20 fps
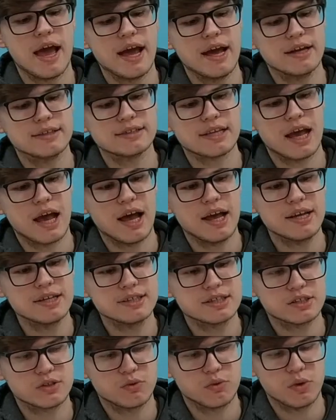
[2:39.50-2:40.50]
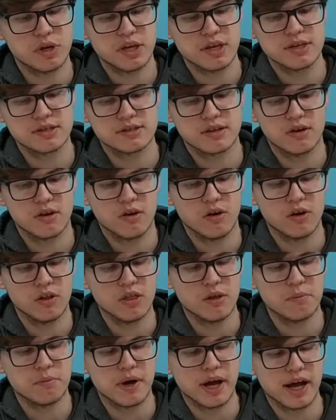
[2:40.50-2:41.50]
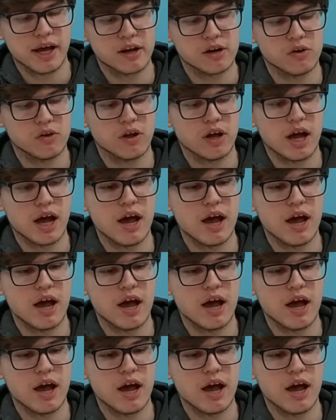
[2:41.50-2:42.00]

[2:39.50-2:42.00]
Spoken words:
As I squeeze on the bottle,